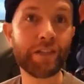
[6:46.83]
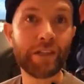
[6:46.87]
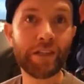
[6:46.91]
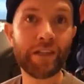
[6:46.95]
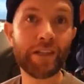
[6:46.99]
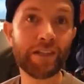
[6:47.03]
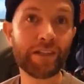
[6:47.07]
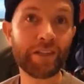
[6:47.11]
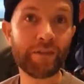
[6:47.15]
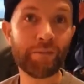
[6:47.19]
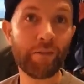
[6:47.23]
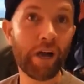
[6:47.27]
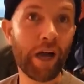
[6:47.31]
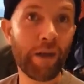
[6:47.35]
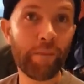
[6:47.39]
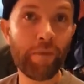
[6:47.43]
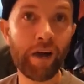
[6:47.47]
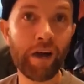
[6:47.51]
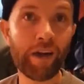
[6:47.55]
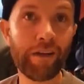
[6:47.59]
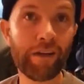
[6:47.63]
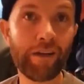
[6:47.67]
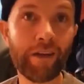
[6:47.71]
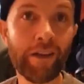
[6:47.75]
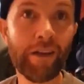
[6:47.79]
at least in my
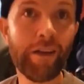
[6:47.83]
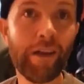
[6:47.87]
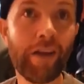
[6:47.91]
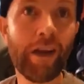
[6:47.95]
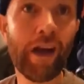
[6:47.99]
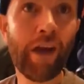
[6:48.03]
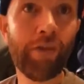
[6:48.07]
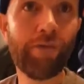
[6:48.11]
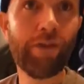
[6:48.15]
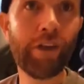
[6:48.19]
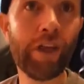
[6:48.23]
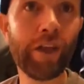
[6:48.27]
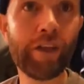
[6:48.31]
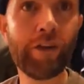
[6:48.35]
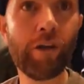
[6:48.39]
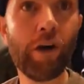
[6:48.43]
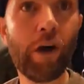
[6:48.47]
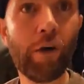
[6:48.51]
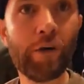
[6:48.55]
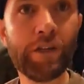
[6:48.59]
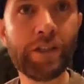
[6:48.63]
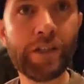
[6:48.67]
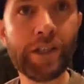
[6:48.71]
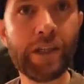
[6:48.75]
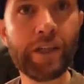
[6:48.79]
mind. I feel like you
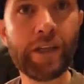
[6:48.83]
always need that.